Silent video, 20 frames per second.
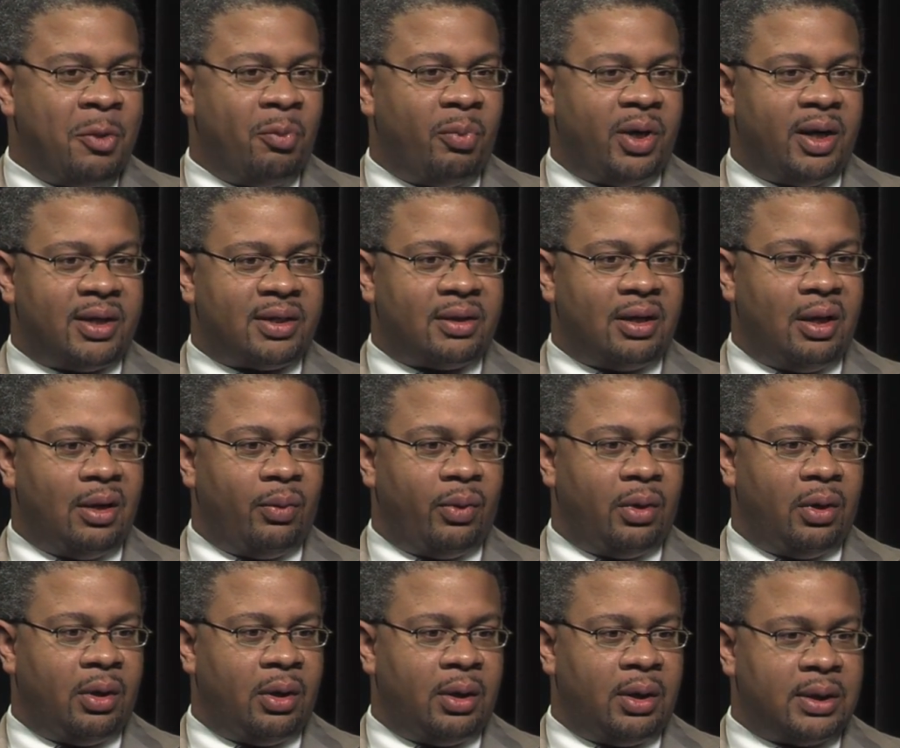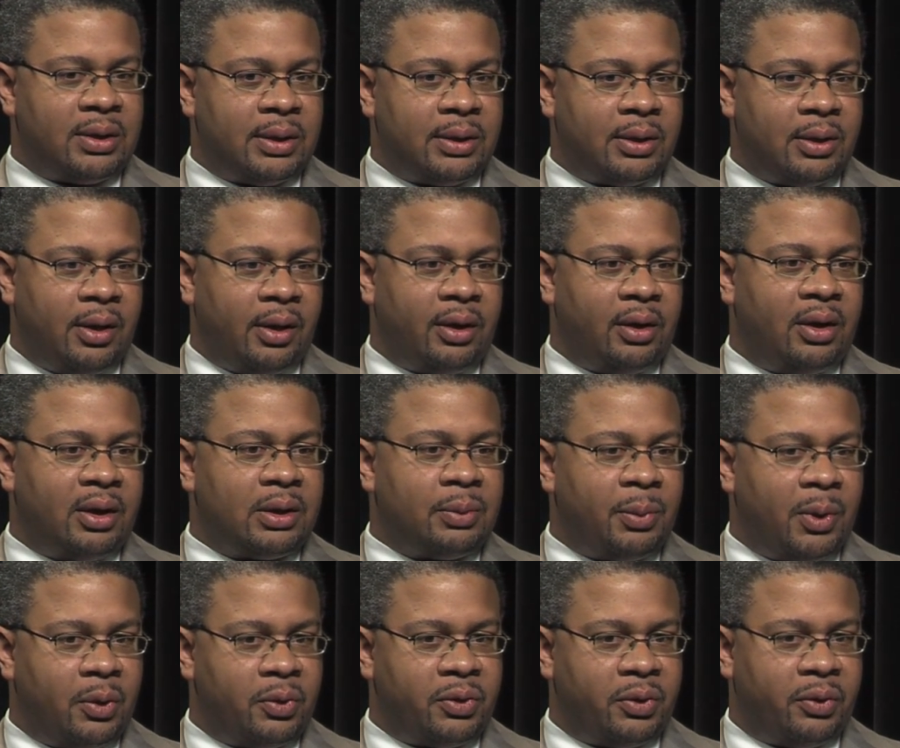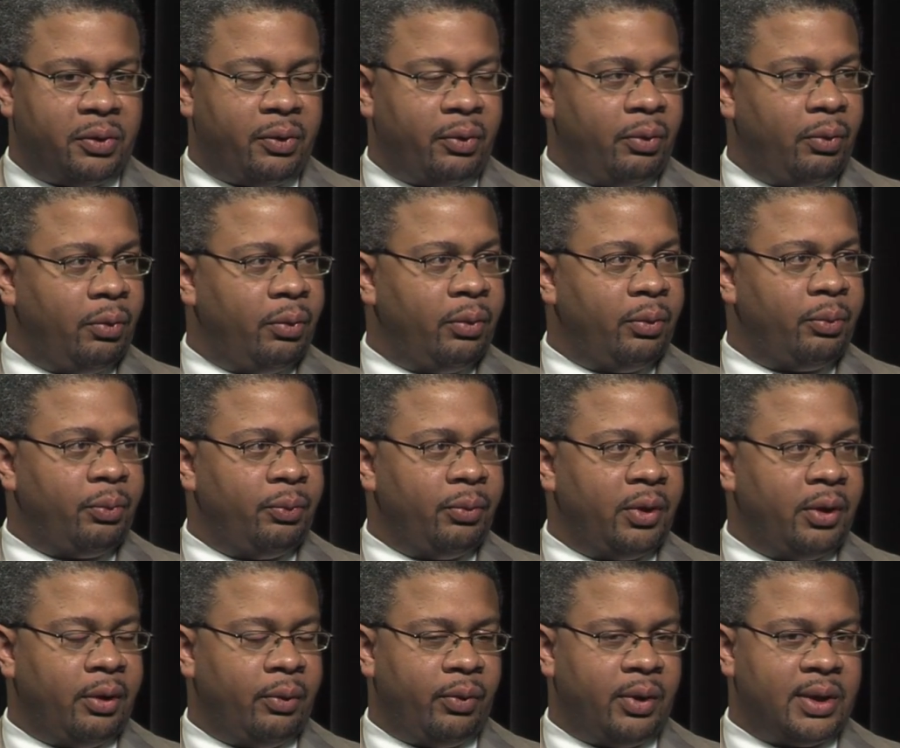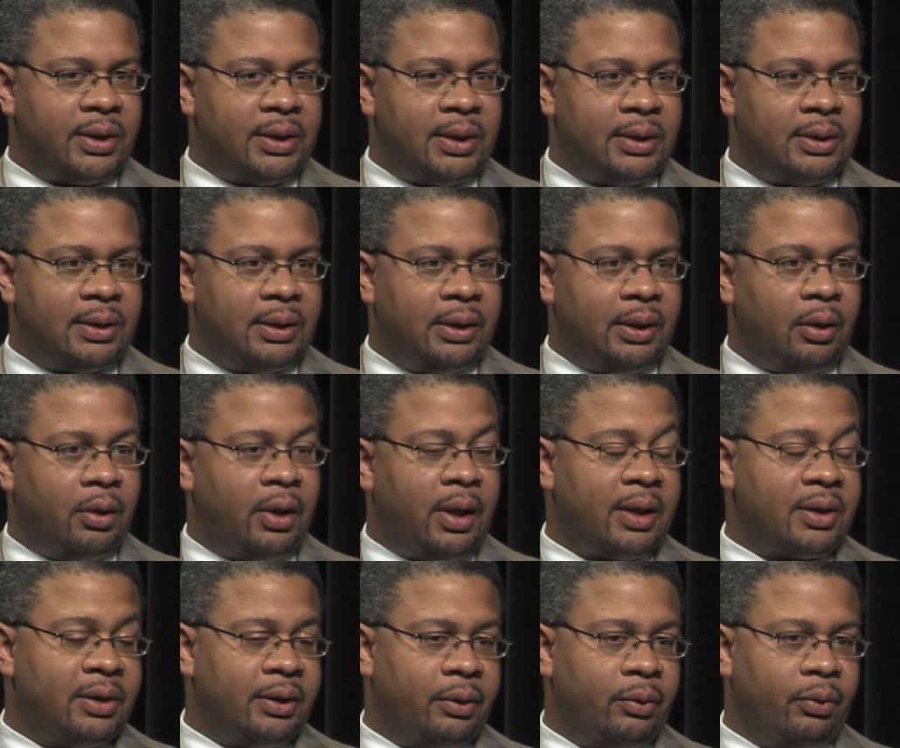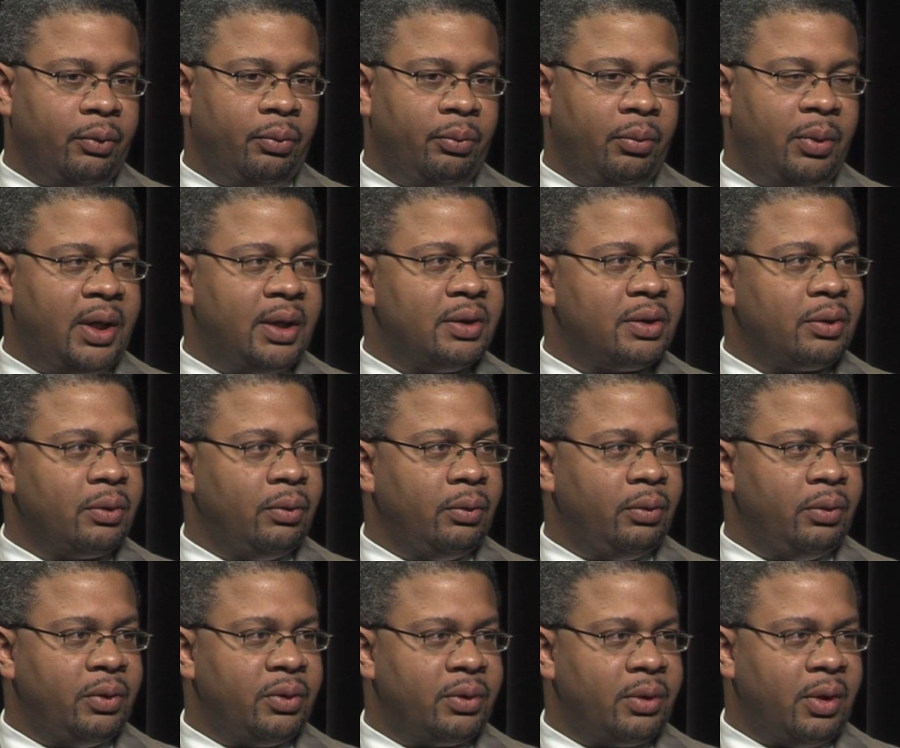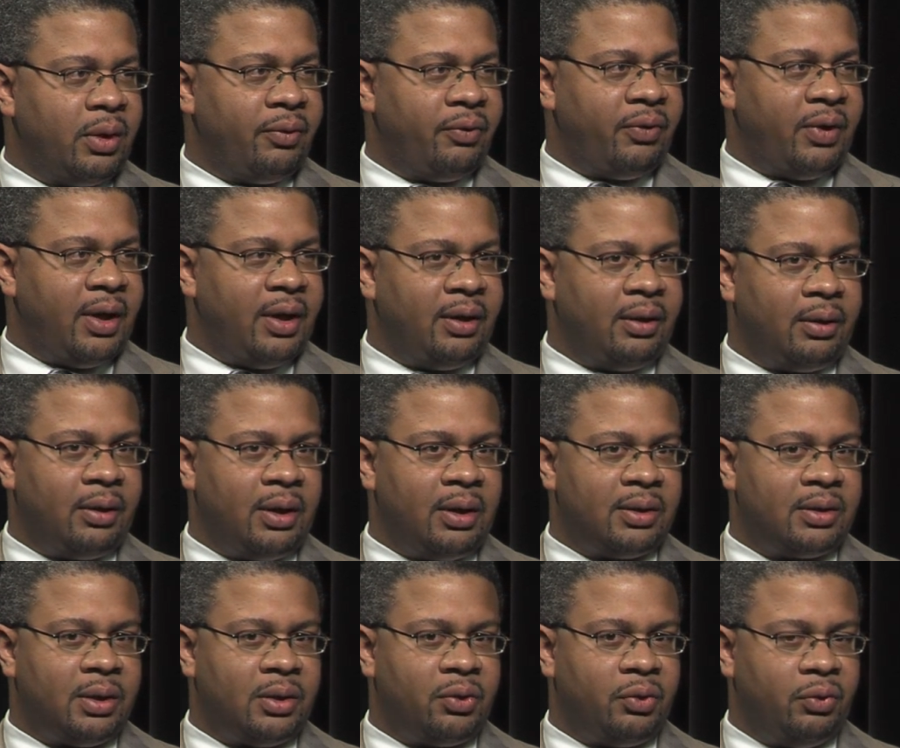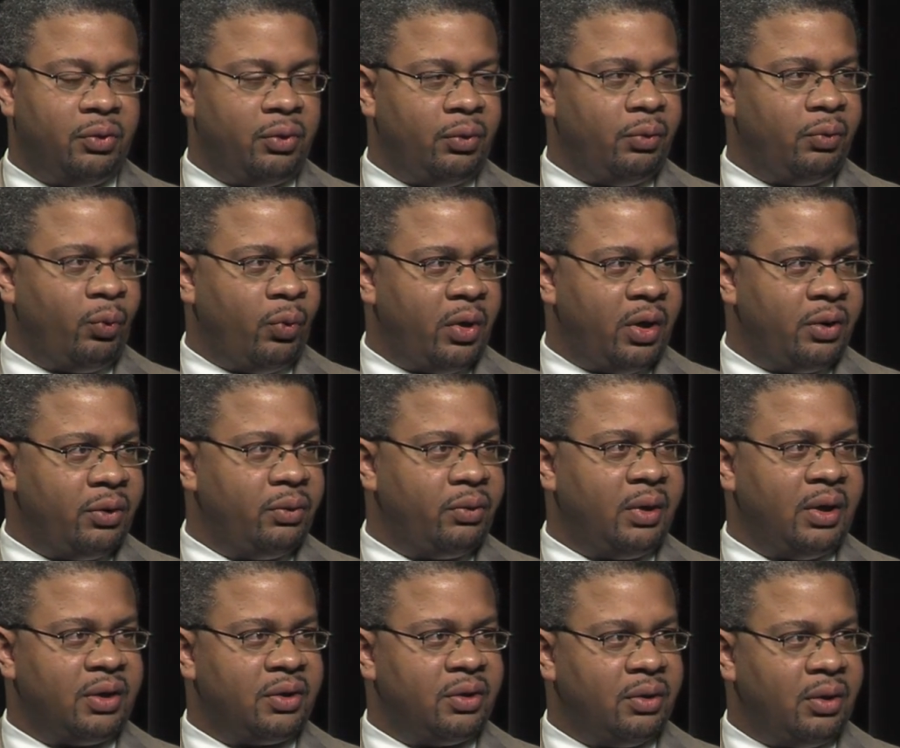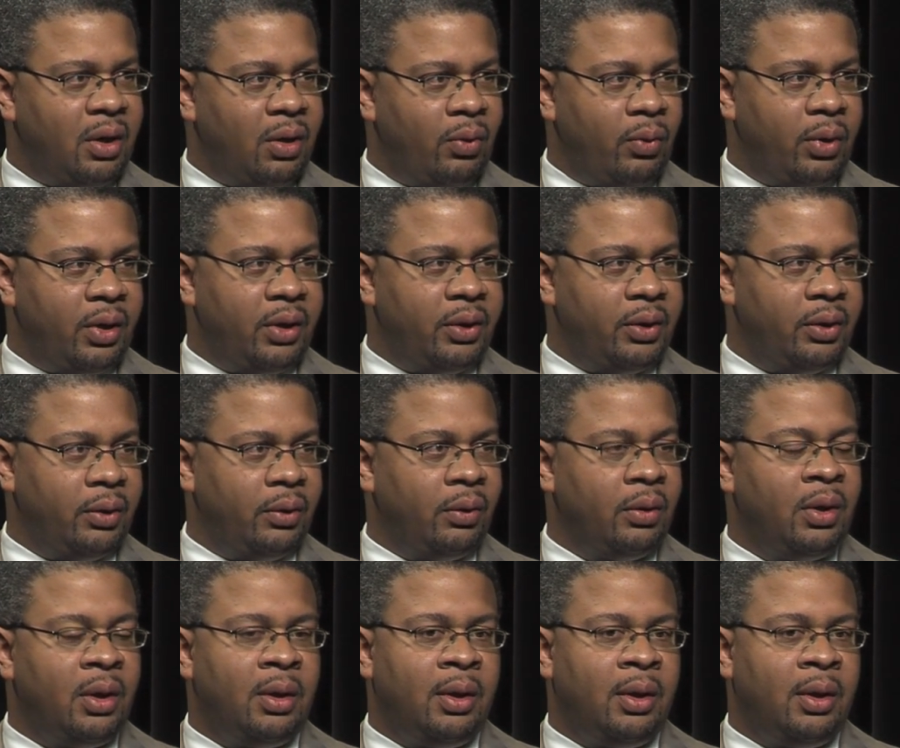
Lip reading: But as time went on, as I started getting exposure through residency, or actually through med school, you start finding things that you do want to do, things you don't want to do.